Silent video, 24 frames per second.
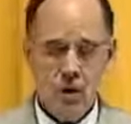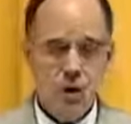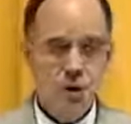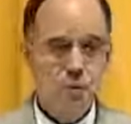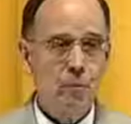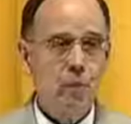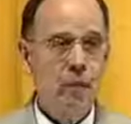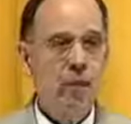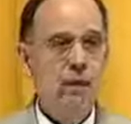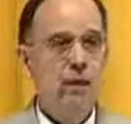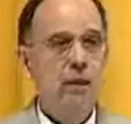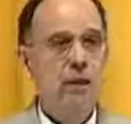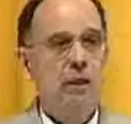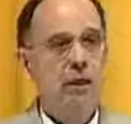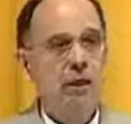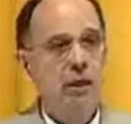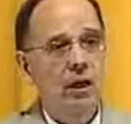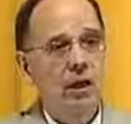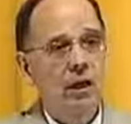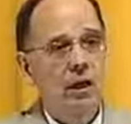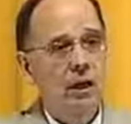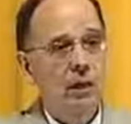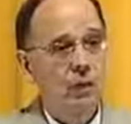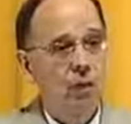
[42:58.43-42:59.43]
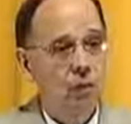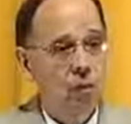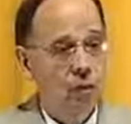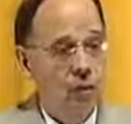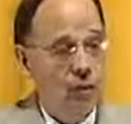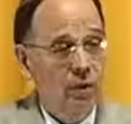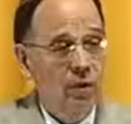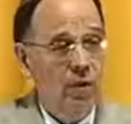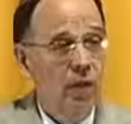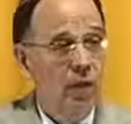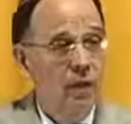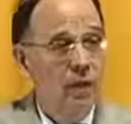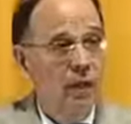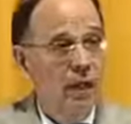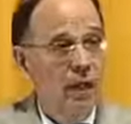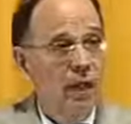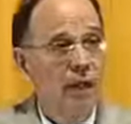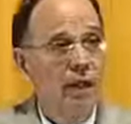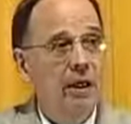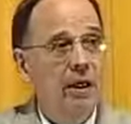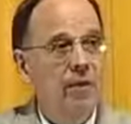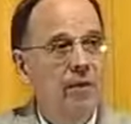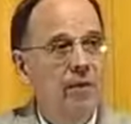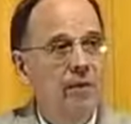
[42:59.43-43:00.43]
especially young
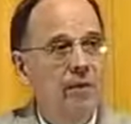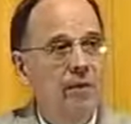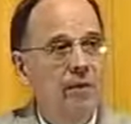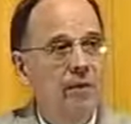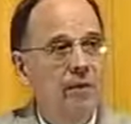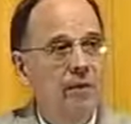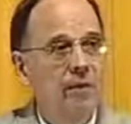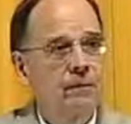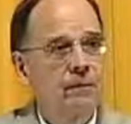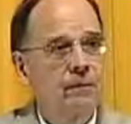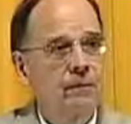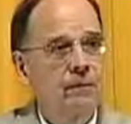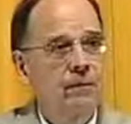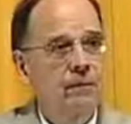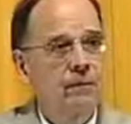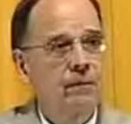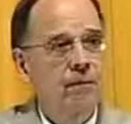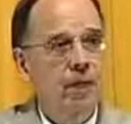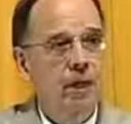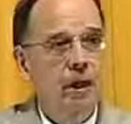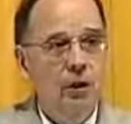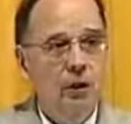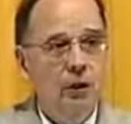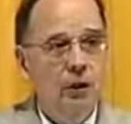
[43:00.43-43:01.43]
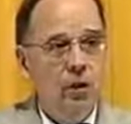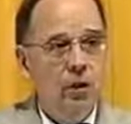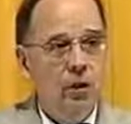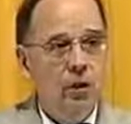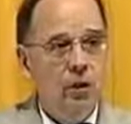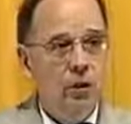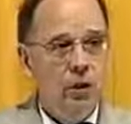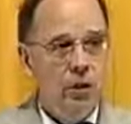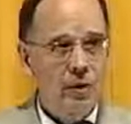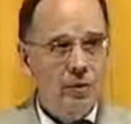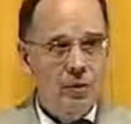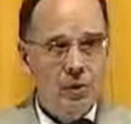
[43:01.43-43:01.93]
ladies and girls.